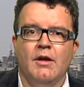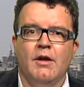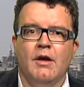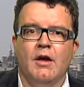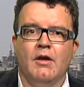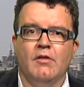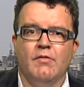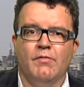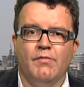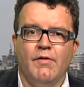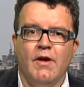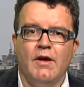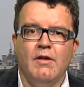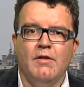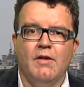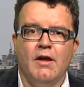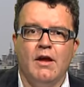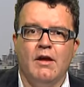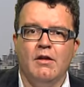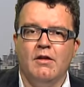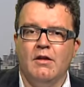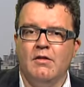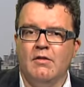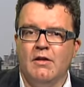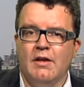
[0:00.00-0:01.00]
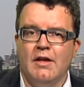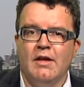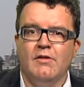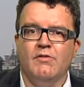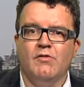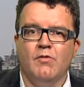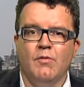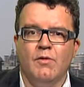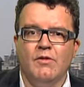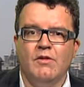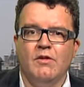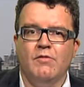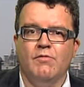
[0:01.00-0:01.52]
has found out in the last
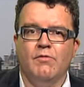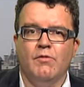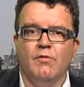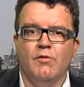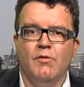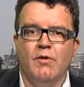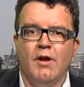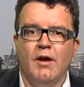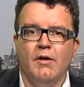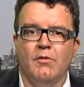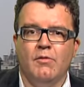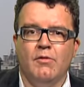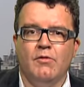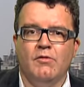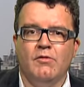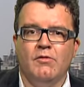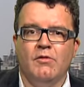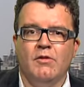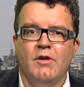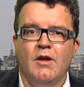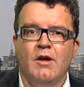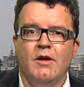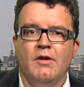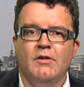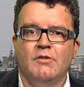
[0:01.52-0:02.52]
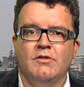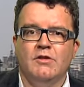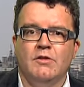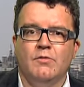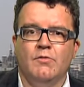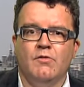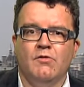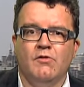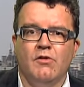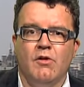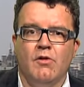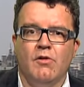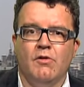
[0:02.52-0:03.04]
twenty-four hours she
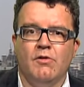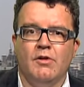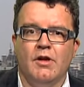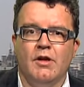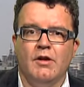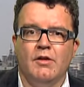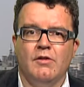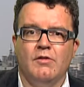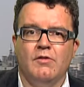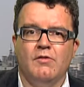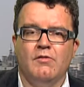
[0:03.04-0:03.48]
was target,